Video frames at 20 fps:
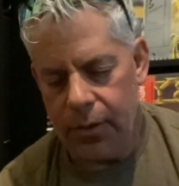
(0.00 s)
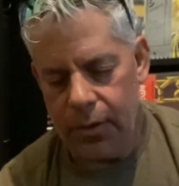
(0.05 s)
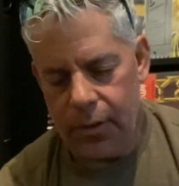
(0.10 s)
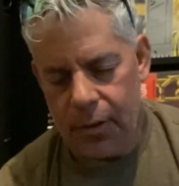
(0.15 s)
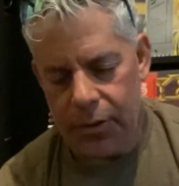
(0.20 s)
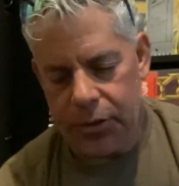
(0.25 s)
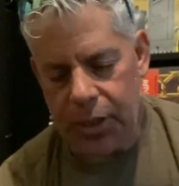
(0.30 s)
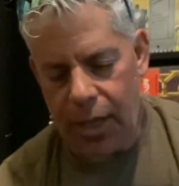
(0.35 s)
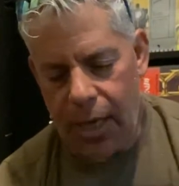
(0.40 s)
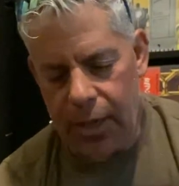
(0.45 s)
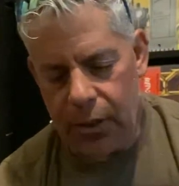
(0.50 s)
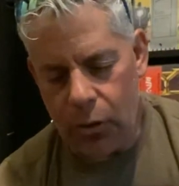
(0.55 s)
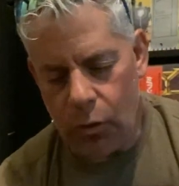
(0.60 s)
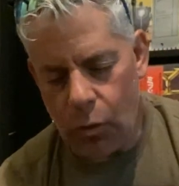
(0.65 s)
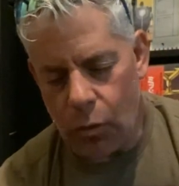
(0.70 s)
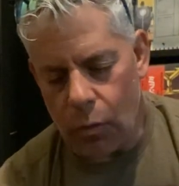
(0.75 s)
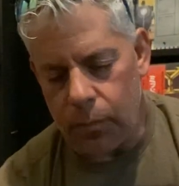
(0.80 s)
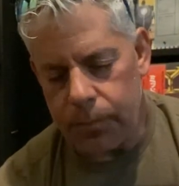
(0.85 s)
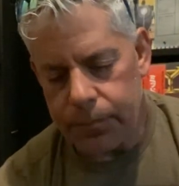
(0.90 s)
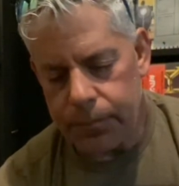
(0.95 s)
It's kind of
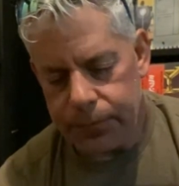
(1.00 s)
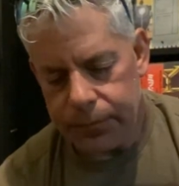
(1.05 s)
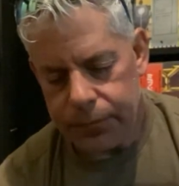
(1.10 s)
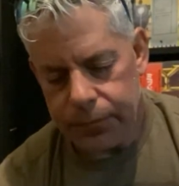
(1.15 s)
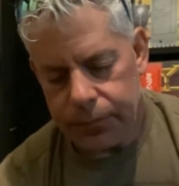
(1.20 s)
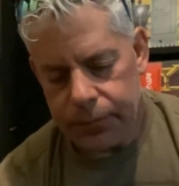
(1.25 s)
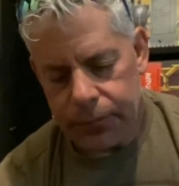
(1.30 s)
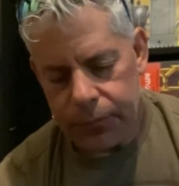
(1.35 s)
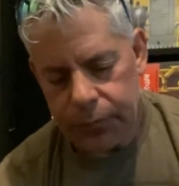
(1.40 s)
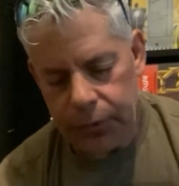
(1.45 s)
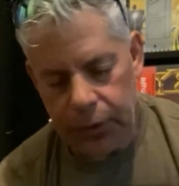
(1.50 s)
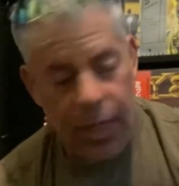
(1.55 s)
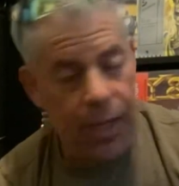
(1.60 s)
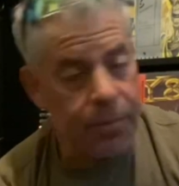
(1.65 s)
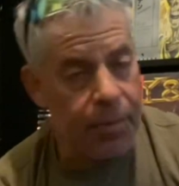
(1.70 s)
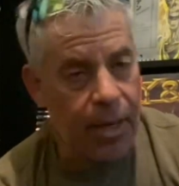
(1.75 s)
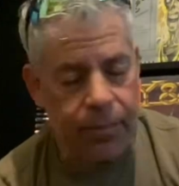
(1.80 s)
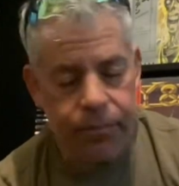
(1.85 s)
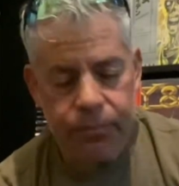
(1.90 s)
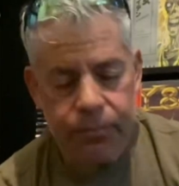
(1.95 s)
cool. So, yeah,
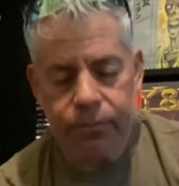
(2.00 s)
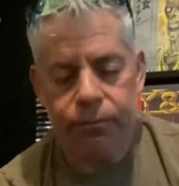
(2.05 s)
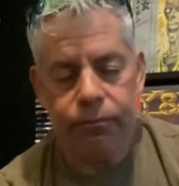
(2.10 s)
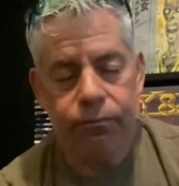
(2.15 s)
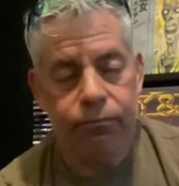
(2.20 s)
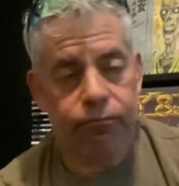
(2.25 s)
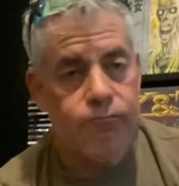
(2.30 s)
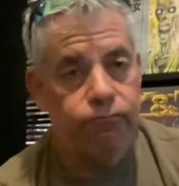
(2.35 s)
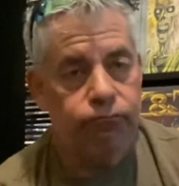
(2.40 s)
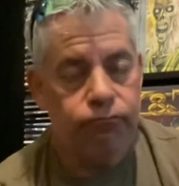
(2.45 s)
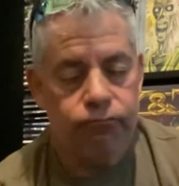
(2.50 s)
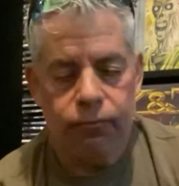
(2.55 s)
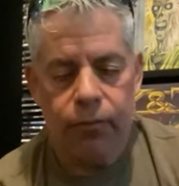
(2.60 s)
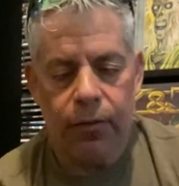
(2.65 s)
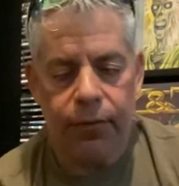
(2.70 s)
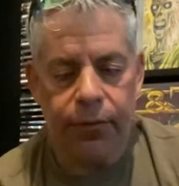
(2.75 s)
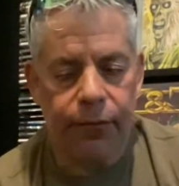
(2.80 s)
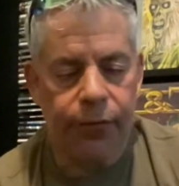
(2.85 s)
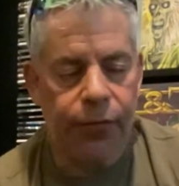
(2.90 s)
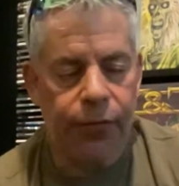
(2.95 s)
man. If
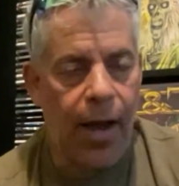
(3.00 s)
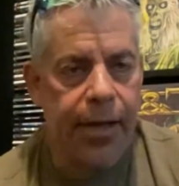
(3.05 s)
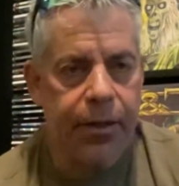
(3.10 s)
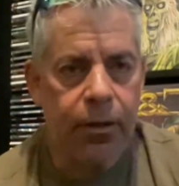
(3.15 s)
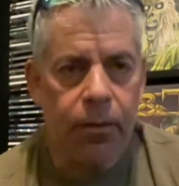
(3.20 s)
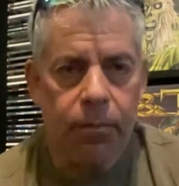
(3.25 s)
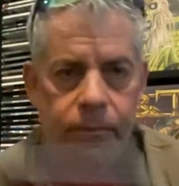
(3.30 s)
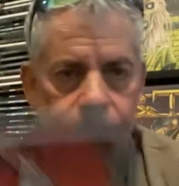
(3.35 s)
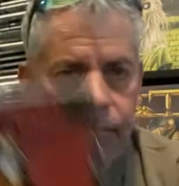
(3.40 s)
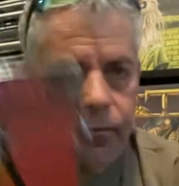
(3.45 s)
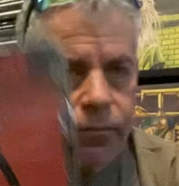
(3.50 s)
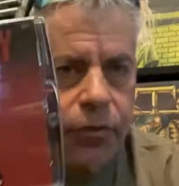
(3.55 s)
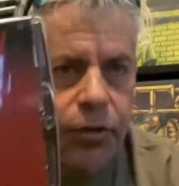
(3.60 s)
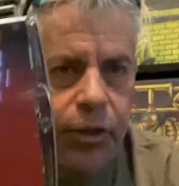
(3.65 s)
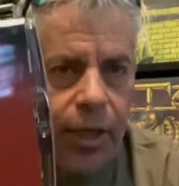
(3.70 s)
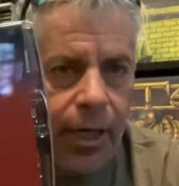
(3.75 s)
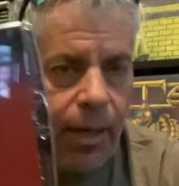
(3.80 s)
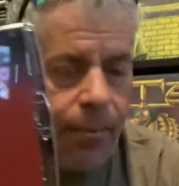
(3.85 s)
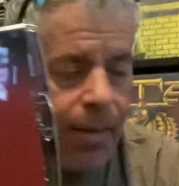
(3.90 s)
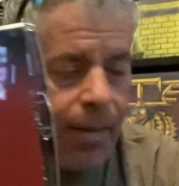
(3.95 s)
you can find them,
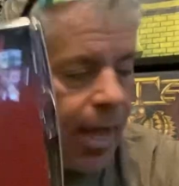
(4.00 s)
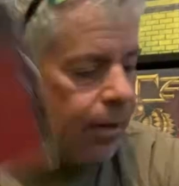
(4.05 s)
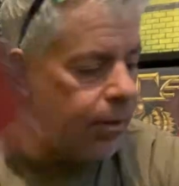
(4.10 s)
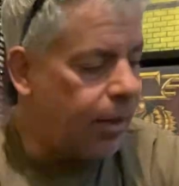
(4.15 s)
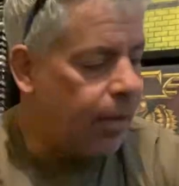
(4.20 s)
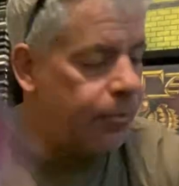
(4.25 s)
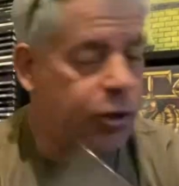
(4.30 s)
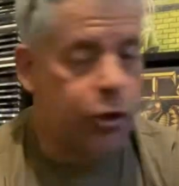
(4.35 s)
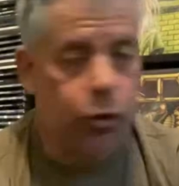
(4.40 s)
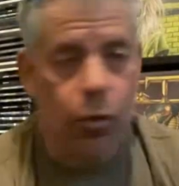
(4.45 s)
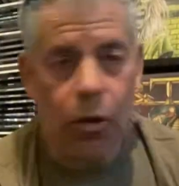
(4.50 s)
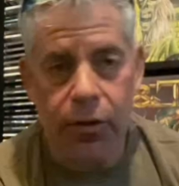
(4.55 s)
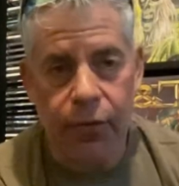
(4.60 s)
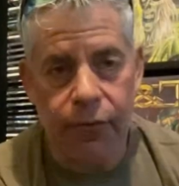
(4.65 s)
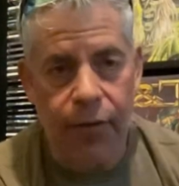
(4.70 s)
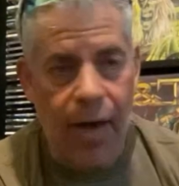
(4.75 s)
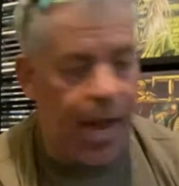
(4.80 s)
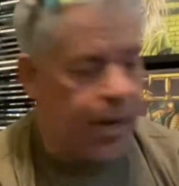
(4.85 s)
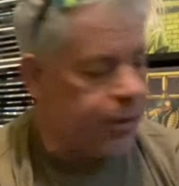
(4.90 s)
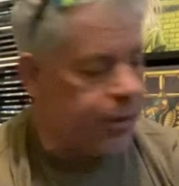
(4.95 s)
check them out. I'm sure the
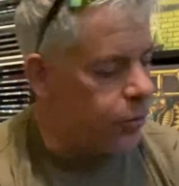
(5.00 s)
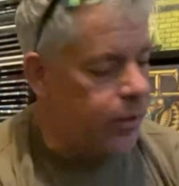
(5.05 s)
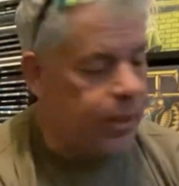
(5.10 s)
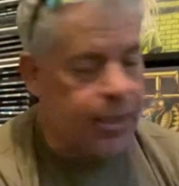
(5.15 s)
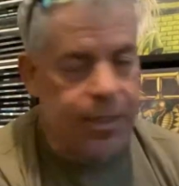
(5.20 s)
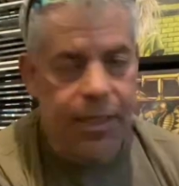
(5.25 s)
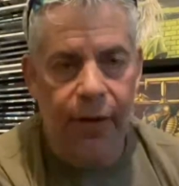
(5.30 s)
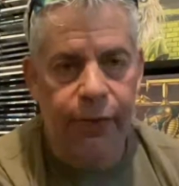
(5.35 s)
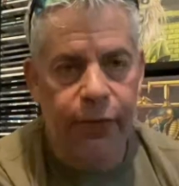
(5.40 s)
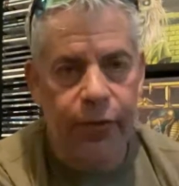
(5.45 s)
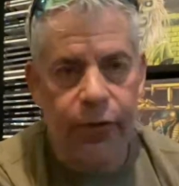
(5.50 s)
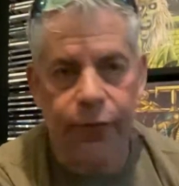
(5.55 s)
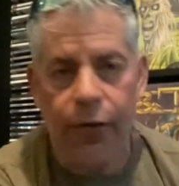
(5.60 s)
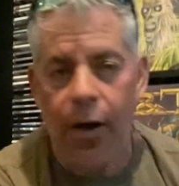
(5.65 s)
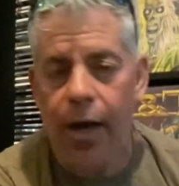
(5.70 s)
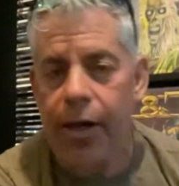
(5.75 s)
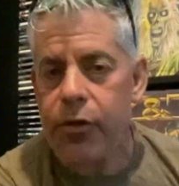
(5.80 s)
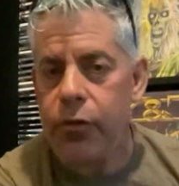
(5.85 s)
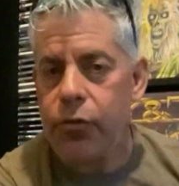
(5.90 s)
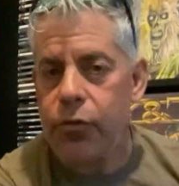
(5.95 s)
vinyl you can definitely
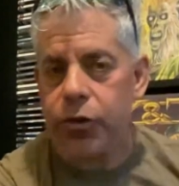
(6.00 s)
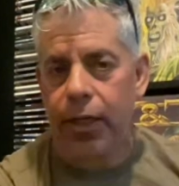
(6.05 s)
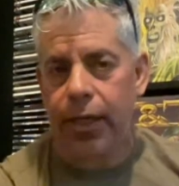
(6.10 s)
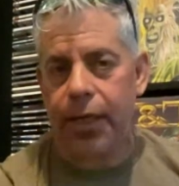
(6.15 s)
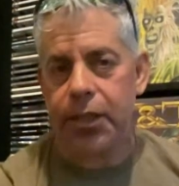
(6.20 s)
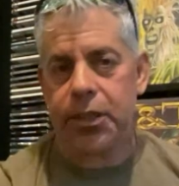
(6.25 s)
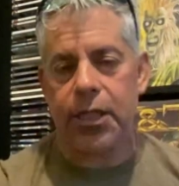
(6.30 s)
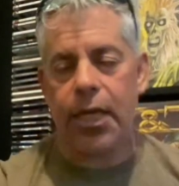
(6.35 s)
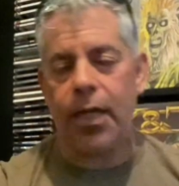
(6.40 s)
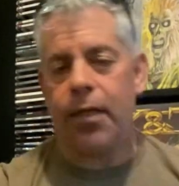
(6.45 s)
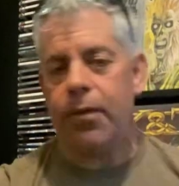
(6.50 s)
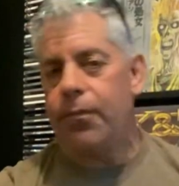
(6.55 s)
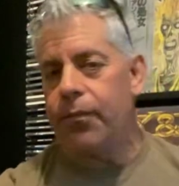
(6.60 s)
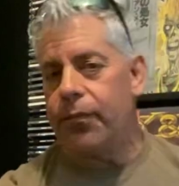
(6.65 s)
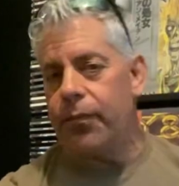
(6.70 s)
find used, like I said,